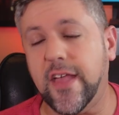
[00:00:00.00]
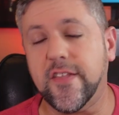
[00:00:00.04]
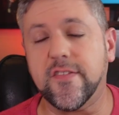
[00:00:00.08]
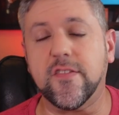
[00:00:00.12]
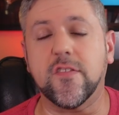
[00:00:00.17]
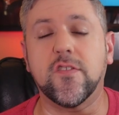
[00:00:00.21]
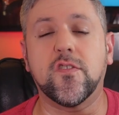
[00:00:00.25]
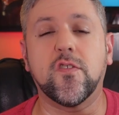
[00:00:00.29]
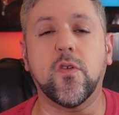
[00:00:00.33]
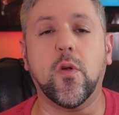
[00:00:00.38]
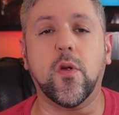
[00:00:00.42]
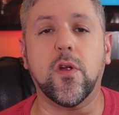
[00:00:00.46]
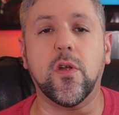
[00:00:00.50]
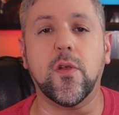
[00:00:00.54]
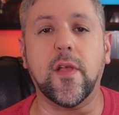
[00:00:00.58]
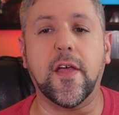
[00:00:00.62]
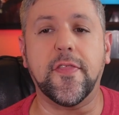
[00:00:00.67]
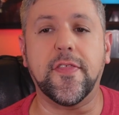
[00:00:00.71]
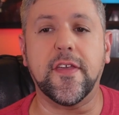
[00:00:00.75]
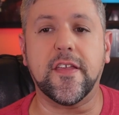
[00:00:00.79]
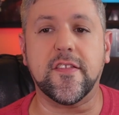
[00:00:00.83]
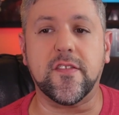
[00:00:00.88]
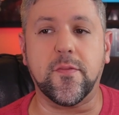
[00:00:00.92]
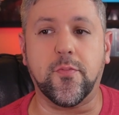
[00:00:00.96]
as a tutorial,
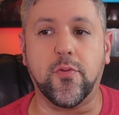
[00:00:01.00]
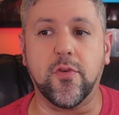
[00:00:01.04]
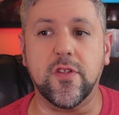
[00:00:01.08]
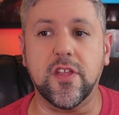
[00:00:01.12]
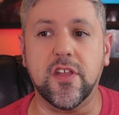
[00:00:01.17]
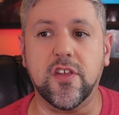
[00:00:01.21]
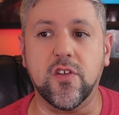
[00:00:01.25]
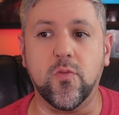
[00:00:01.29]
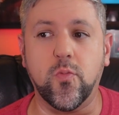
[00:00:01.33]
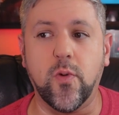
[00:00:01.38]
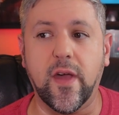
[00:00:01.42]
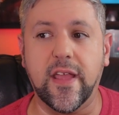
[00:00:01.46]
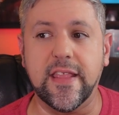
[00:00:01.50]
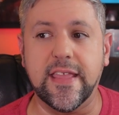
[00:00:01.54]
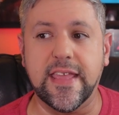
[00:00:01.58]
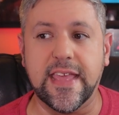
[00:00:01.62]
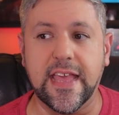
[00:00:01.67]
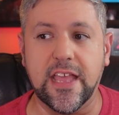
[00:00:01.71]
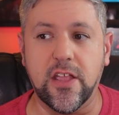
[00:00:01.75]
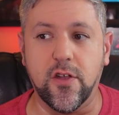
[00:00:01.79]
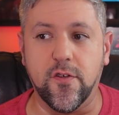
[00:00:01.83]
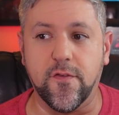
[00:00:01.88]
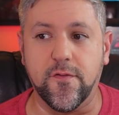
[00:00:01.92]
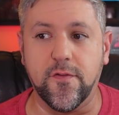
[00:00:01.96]
I think it's a pretty good way to
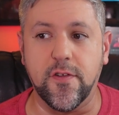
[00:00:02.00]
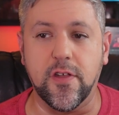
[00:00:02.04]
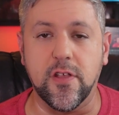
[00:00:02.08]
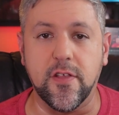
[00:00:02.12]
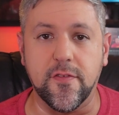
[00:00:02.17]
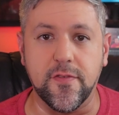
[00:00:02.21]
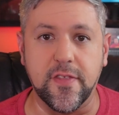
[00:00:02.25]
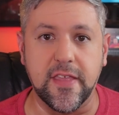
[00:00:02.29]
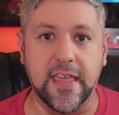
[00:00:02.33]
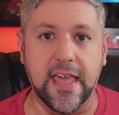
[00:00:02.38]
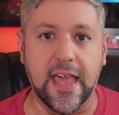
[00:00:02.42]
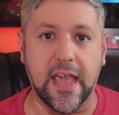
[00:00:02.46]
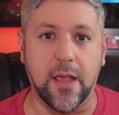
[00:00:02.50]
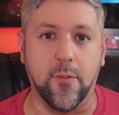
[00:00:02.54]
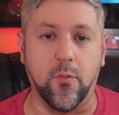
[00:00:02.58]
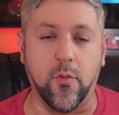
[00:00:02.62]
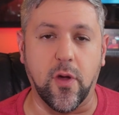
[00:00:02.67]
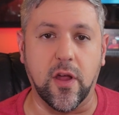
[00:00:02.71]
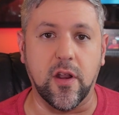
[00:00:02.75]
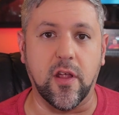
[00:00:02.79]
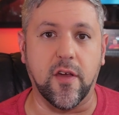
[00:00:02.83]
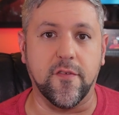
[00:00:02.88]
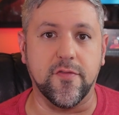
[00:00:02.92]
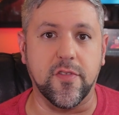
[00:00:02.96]
get your feel of the game
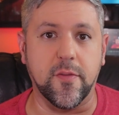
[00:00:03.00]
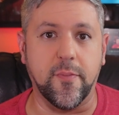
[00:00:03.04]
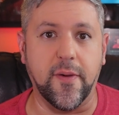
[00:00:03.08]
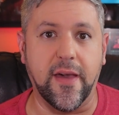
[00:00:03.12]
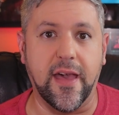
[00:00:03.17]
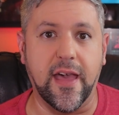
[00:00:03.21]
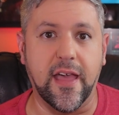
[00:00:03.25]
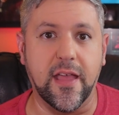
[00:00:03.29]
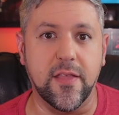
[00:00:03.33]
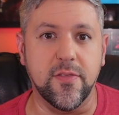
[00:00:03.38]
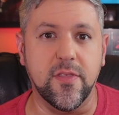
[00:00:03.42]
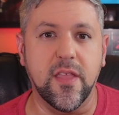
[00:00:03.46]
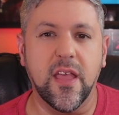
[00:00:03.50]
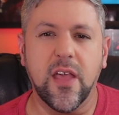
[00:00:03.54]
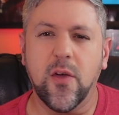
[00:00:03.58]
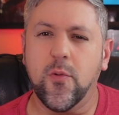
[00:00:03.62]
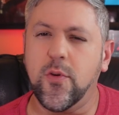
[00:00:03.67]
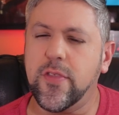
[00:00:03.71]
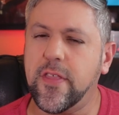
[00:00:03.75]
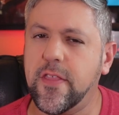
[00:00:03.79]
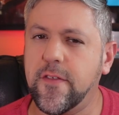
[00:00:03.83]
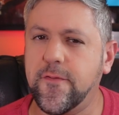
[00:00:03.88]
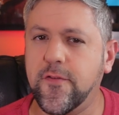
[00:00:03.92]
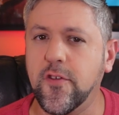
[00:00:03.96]
right off the bat, and
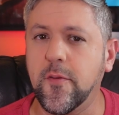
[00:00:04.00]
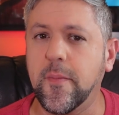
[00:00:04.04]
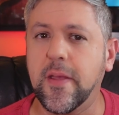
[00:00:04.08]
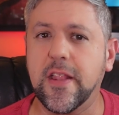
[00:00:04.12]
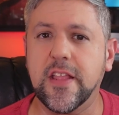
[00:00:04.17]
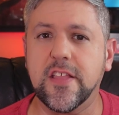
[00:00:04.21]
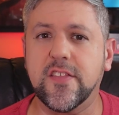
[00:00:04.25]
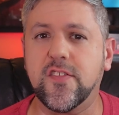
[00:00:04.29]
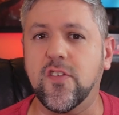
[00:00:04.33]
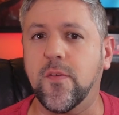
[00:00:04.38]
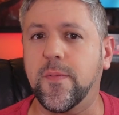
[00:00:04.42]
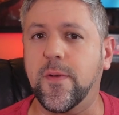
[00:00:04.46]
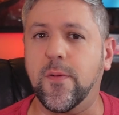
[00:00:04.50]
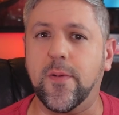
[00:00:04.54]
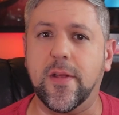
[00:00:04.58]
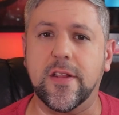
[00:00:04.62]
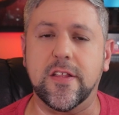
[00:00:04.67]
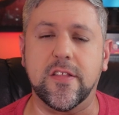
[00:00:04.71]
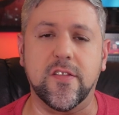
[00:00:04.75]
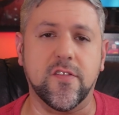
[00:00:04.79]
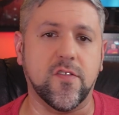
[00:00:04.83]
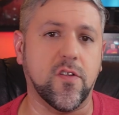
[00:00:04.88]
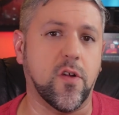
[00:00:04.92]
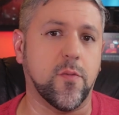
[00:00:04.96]
within a few minutes, you'll be
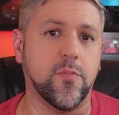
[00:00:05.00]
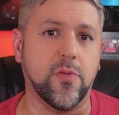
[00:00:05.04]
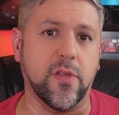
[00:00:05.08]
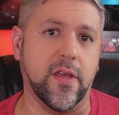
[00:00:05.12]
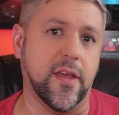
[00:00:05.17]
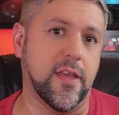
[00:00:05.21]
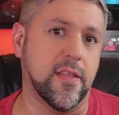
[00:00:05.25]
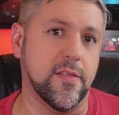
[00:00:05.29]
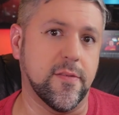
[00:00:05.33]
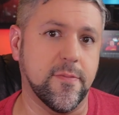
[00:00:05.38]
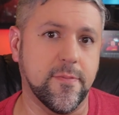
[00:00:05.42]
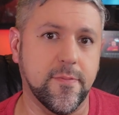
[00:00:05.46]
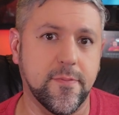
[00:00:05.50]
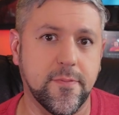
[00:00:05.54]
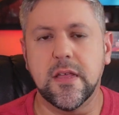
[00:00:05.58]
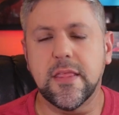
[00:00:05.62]
ready to start playing.